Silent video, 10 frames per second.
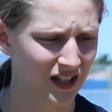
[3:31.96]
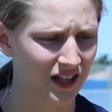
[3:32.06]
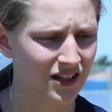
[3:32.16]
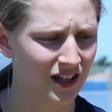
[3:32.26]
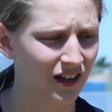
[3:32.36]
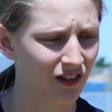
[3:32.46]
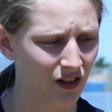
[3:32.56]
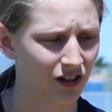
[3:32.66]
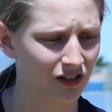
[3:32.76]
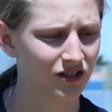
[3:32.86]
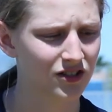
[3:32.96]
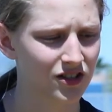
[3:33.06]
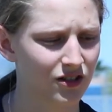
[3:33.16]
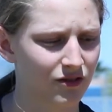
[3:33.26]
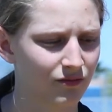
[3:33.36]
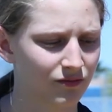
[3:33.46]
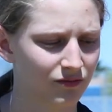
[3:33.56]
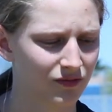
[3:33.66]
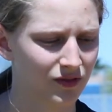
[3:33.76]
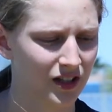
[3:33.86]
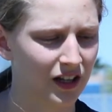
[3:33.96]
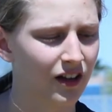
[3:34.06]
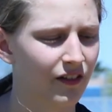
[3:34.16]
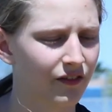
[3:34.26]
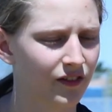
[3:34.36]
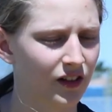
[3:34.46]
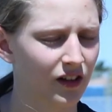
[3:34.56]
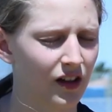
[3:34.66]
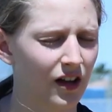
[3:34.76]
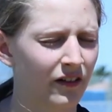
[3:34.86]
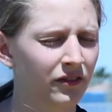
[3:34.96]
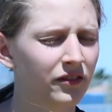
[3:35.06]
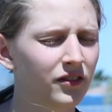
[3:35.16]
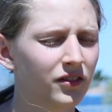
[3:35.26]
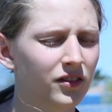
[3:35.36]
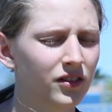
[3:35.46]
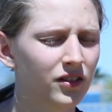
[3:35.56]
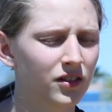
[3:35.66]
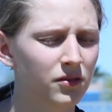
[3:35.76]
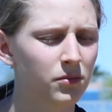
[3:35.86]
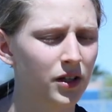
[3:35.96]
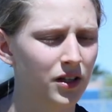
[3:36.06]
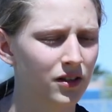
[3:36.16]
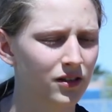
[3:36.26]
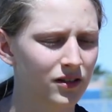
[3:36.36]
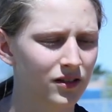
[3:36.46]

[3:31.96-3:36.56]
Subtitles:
It takes longer to take off the glove, but